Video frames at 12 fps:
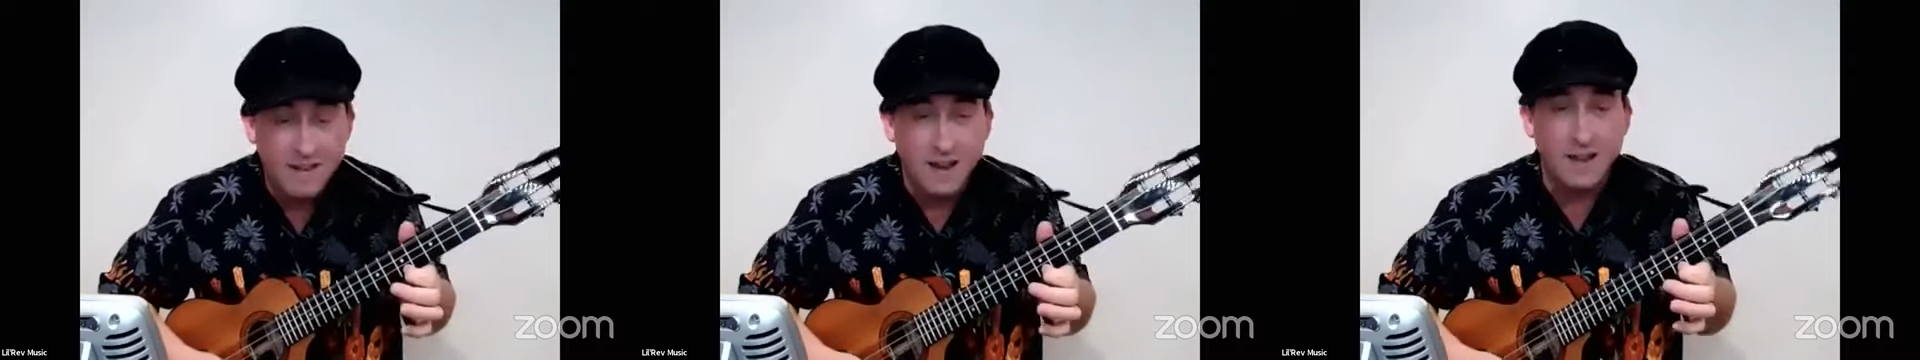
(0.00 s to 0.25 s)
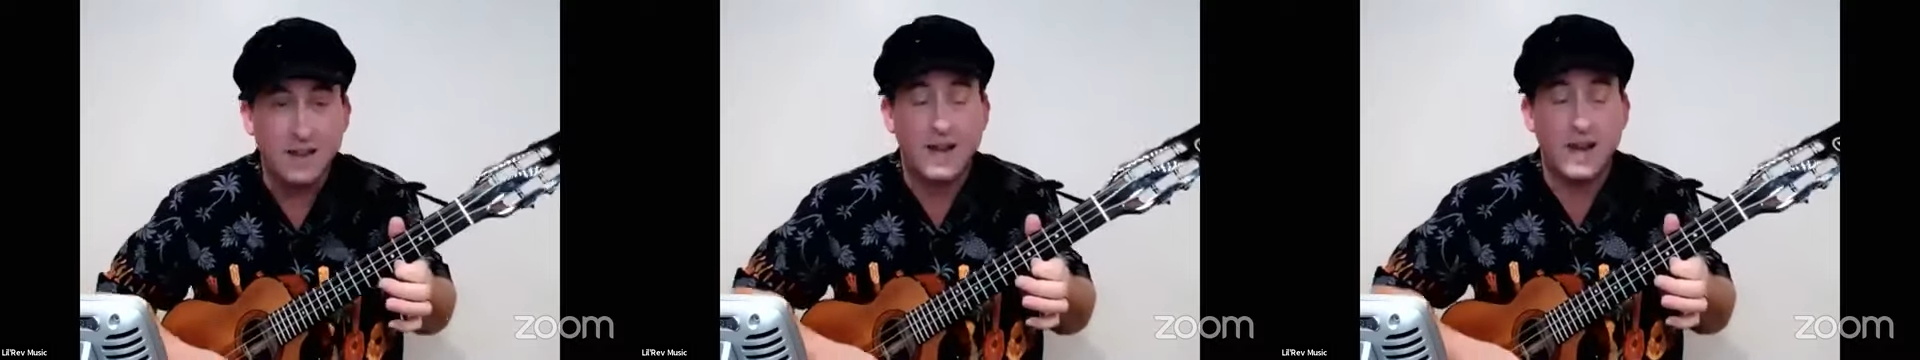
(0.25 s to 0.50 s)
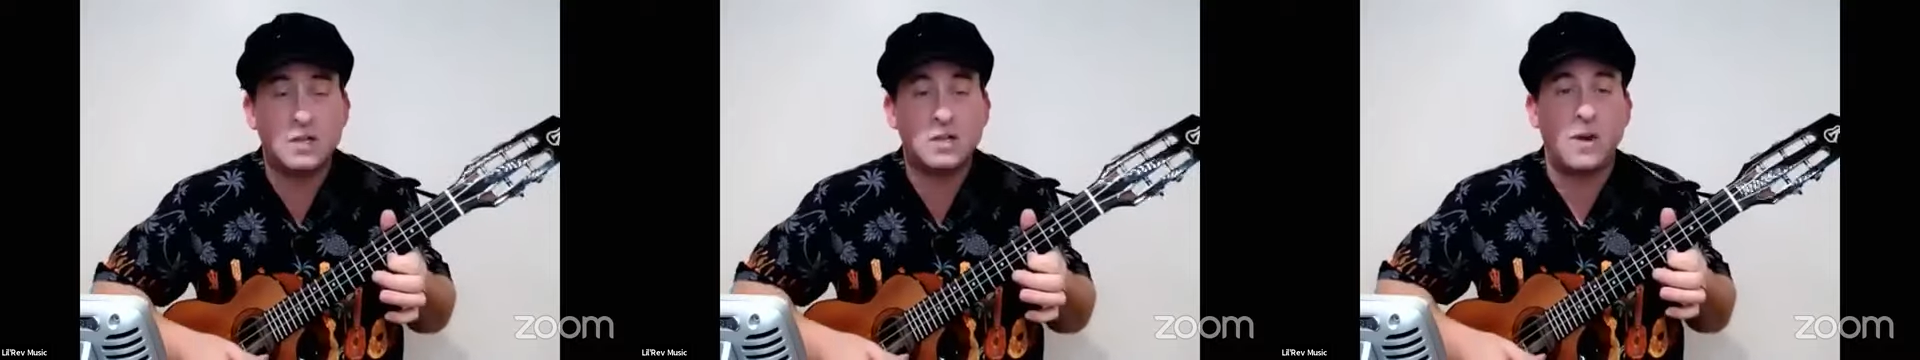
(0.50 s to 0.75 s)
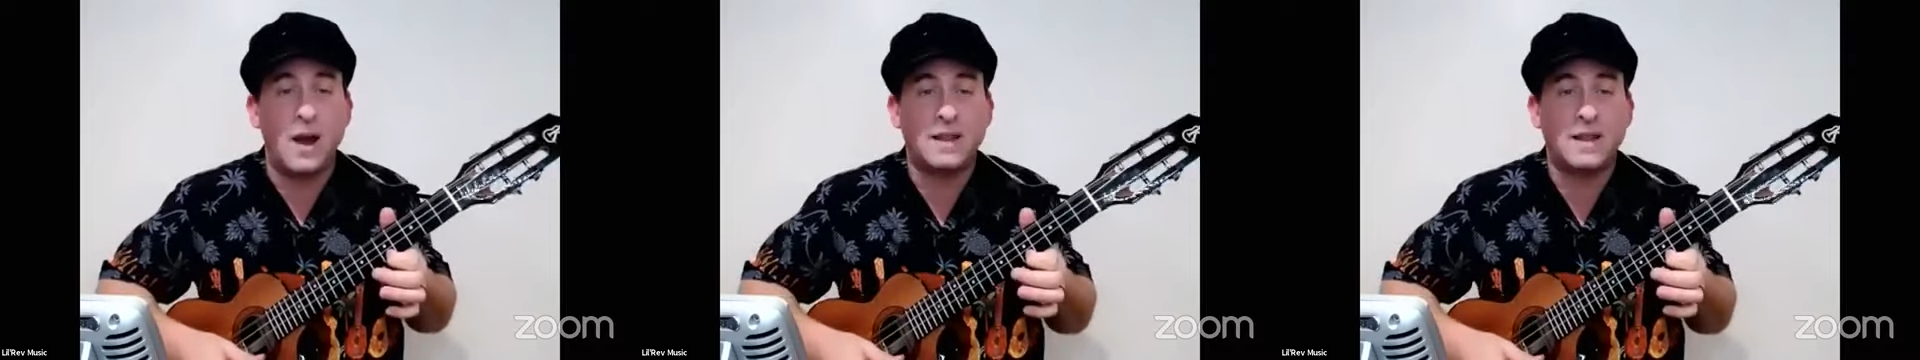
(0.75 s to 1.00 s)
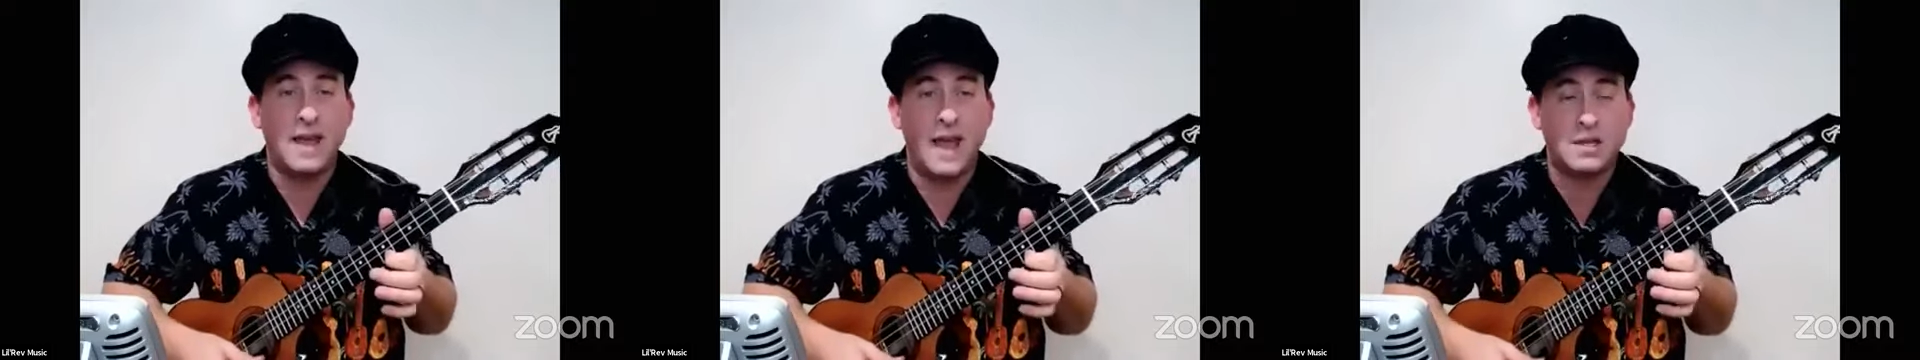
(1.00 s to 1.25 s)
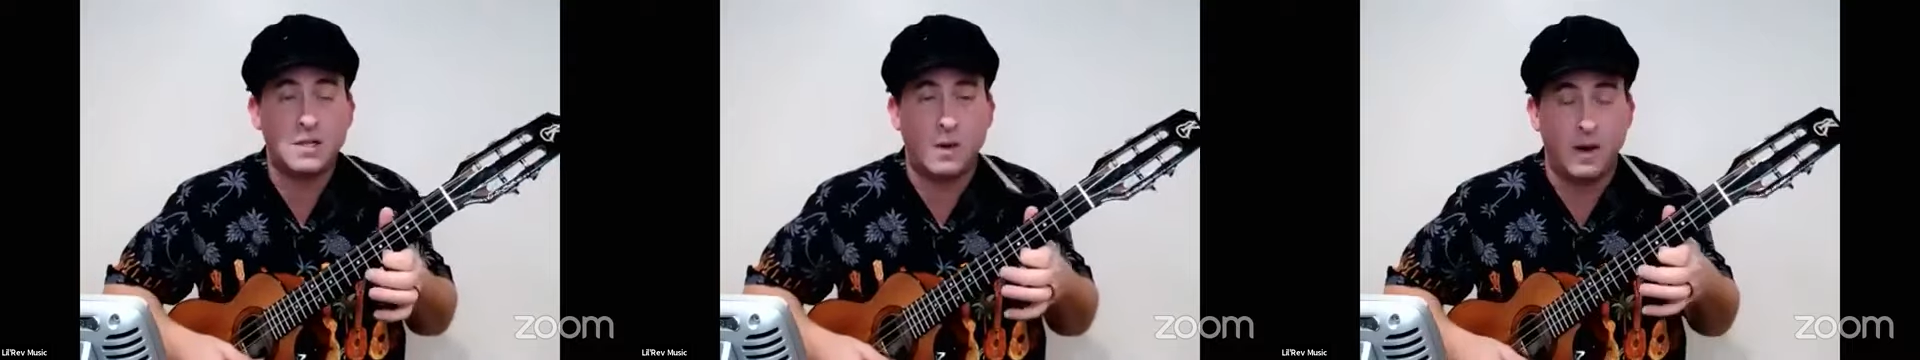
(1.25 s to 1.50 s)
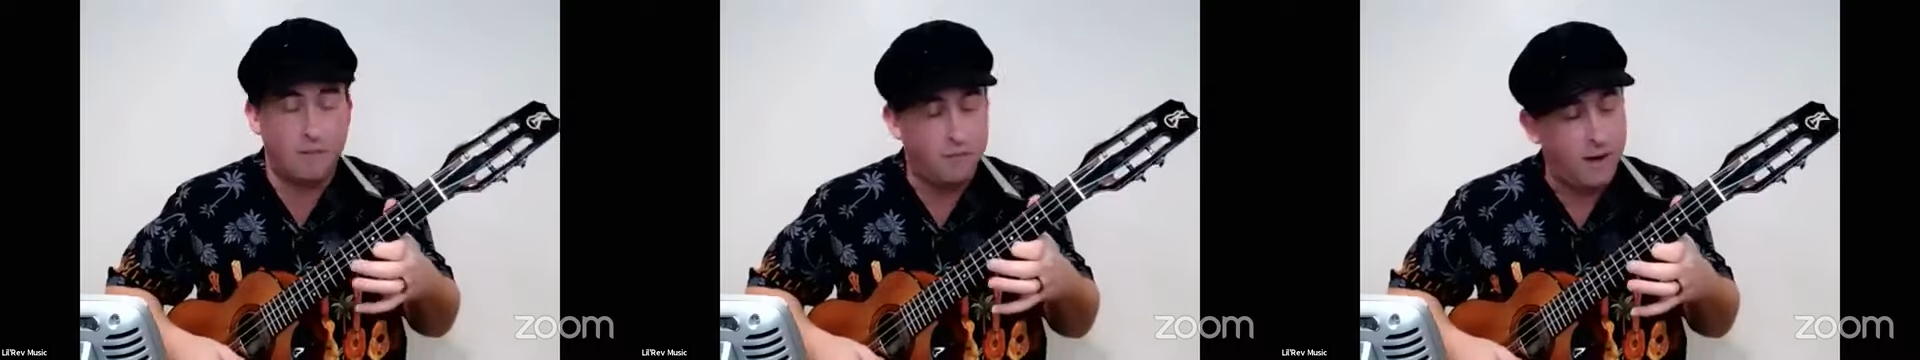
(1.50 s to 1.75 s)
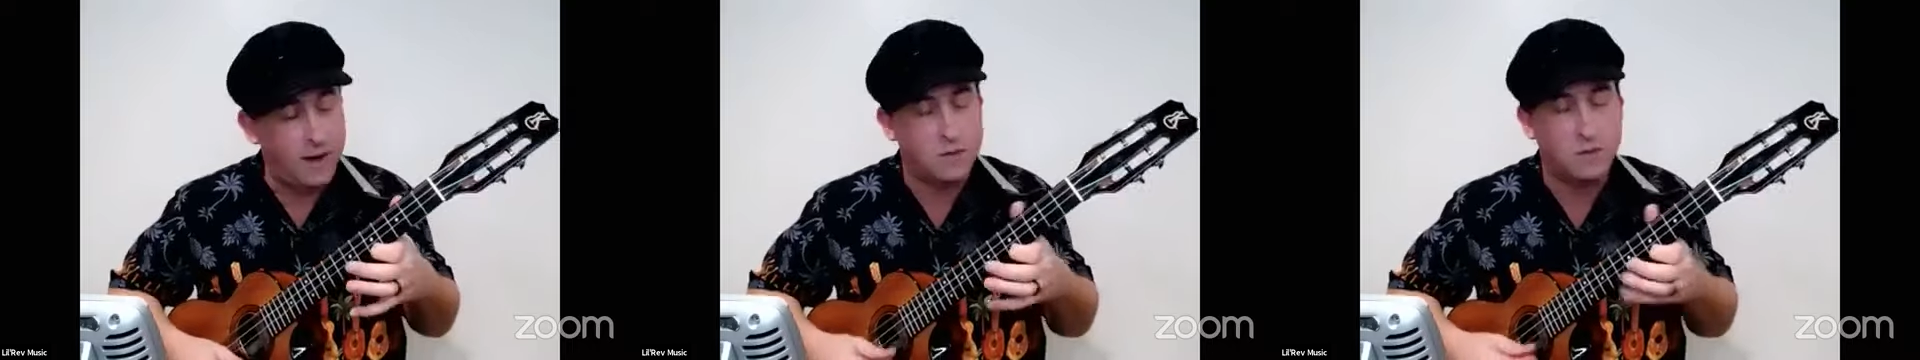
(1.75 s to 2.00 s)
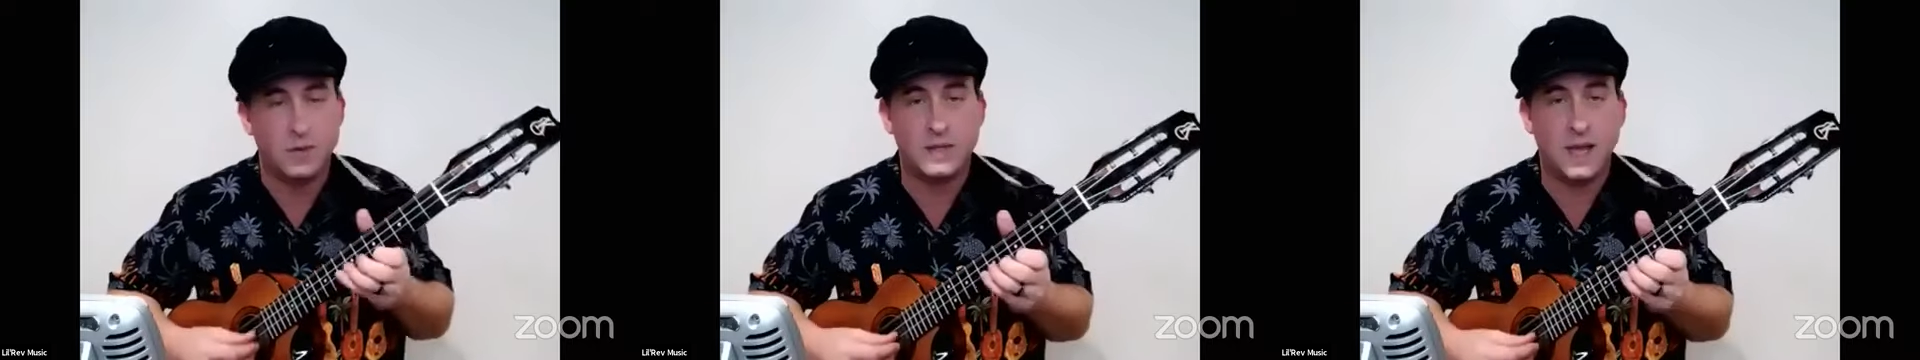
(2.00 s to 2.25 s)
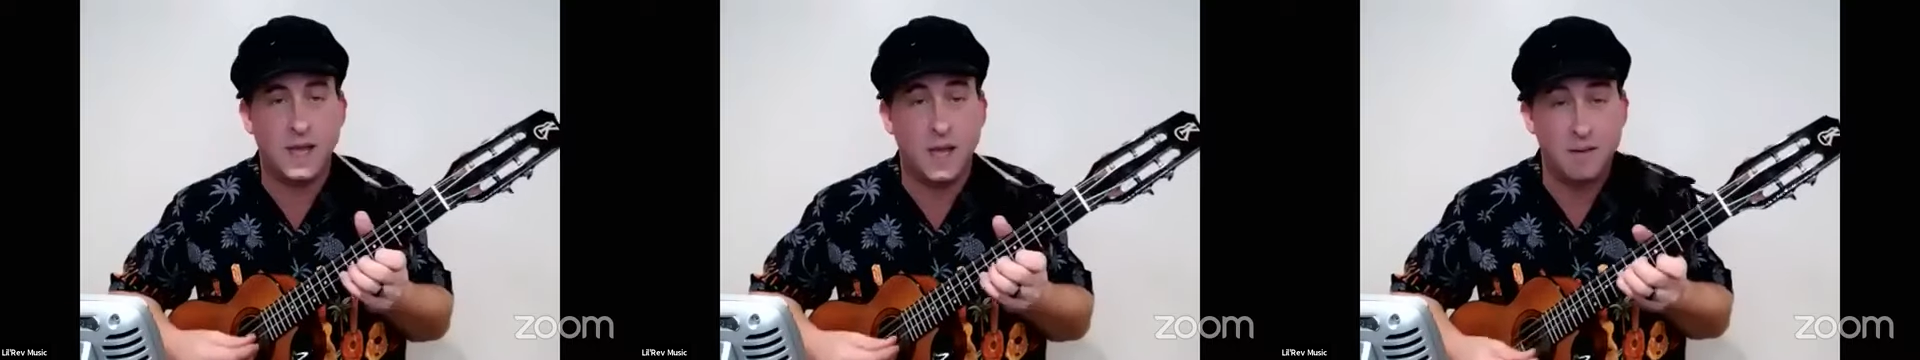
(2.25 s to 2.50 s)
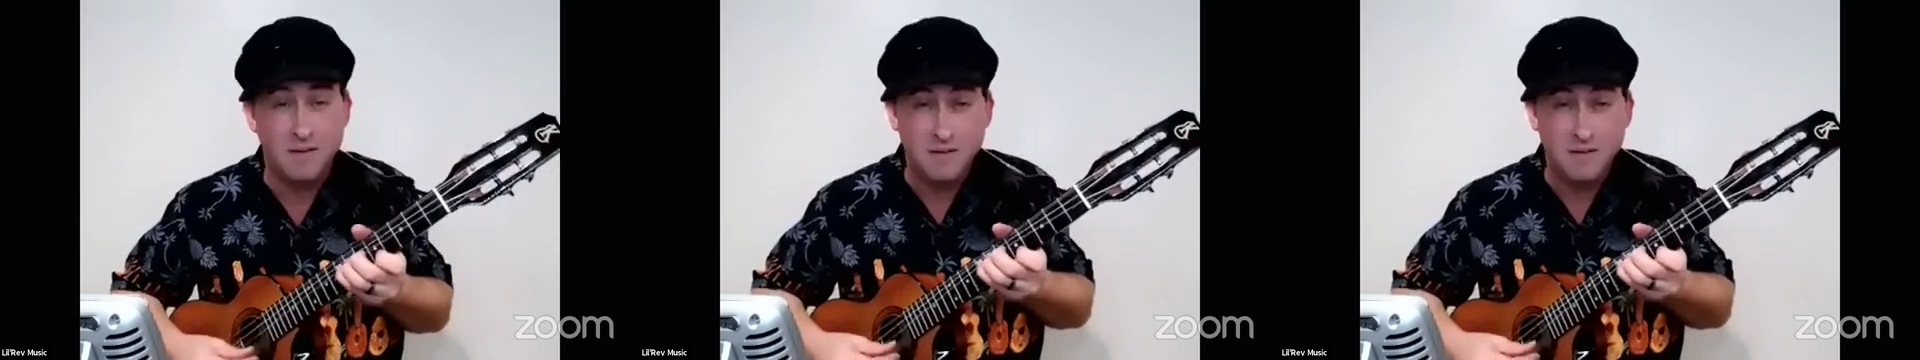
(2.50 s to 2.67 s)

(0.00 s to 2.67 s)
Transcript: and then I strike the A string fretted to a D.